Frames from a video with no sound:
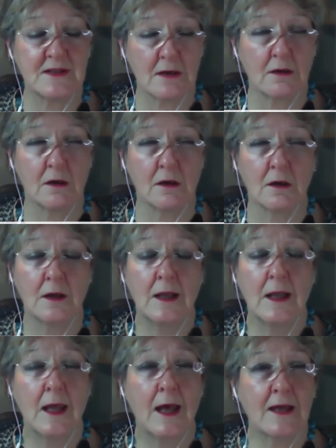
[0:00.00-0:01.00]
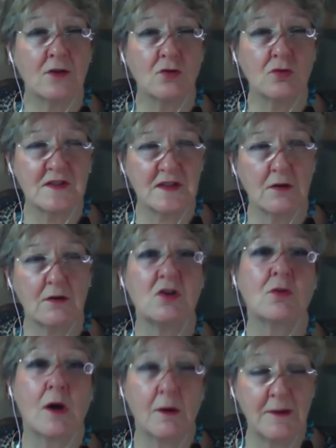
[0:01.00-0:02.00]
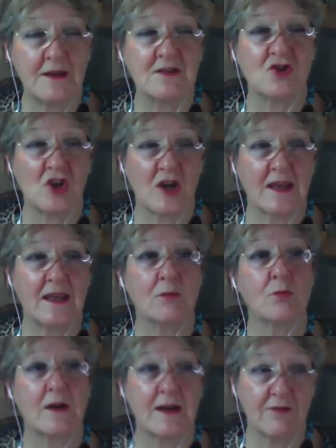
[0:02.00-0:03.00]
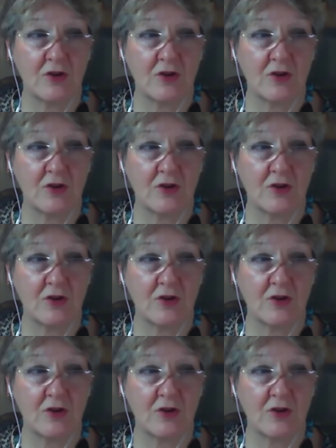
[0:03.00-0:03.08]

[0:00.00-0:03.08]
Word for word: are. And also, you are meant to check in whenever